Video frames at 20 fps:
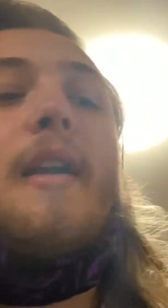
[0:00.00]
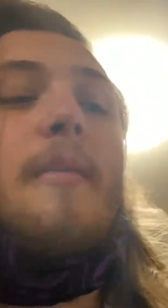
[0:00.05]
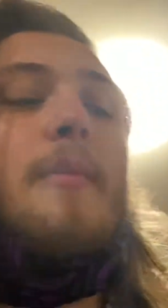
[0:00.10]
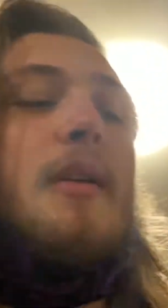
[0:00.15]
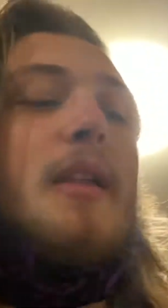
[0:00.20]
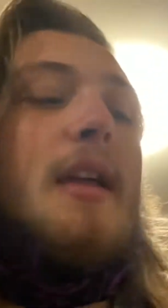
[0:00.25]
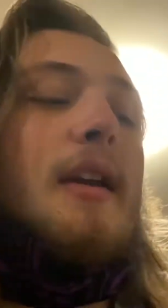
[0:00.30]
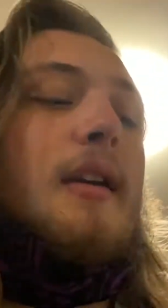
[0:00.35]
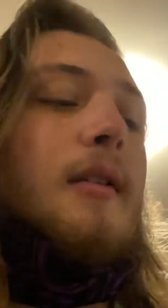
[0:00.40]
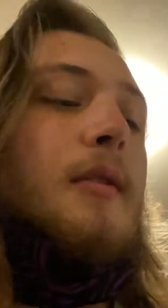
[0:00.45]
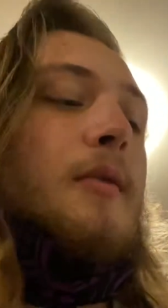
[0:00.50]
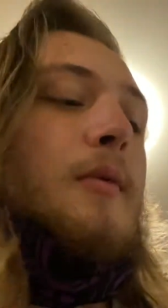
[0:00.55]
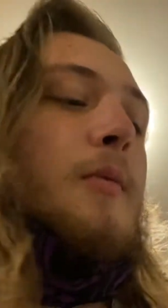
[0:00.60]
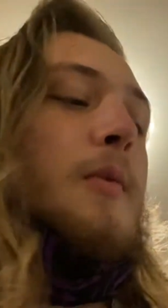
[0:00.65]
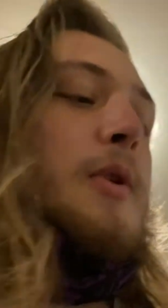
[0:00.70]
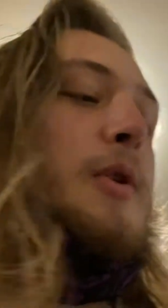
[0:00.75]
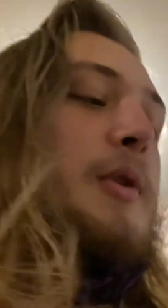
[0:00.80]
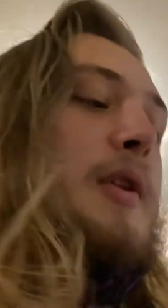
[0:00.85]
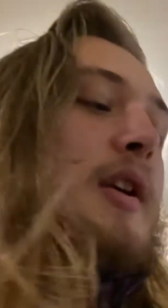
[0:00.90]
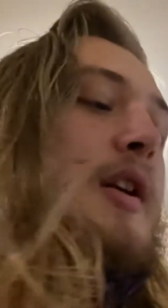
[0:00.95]
But like when
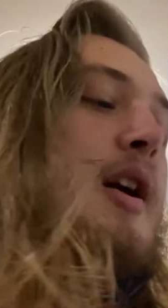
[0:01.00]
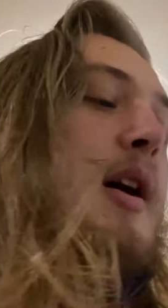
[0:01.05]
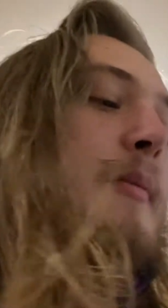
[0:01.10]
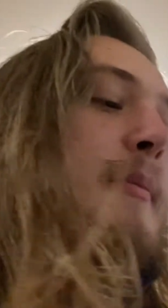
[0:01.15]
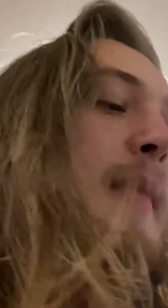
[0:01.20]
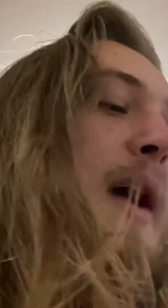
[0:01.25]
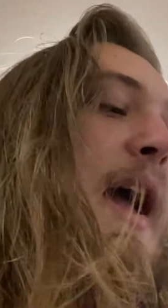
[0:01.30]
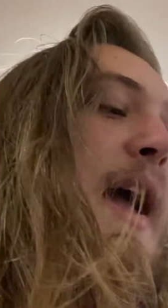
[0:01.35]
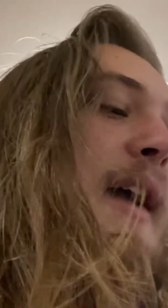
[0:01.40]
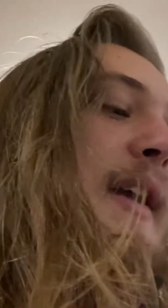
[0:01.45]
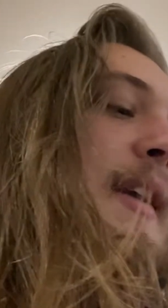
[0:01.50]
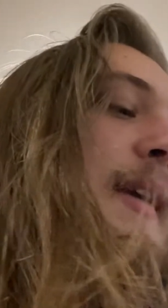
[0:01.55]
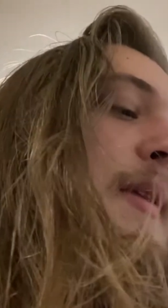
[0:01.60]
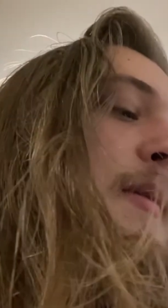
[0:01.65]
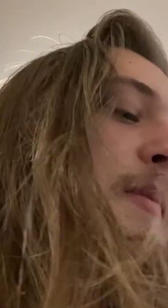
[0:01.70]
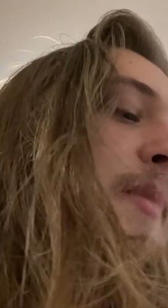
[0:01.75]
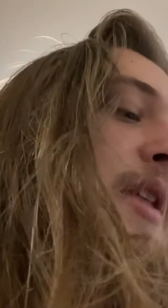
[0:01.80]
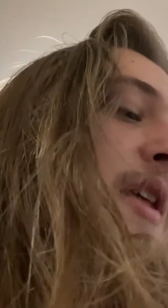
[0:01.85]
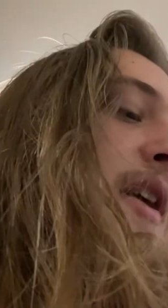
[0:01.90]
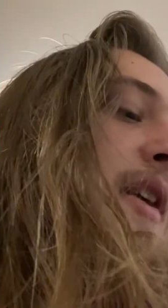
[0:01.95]
you can come back and then
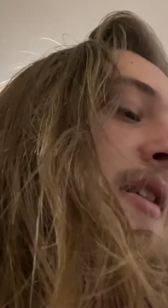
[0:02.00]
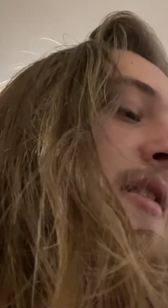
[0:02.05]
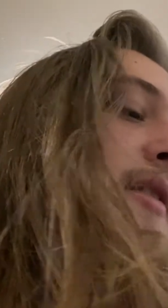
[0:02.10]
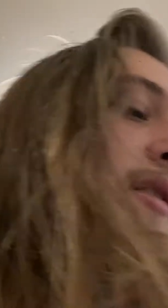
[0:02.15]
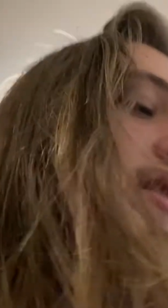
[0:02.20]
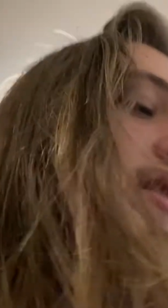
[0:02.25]
be like,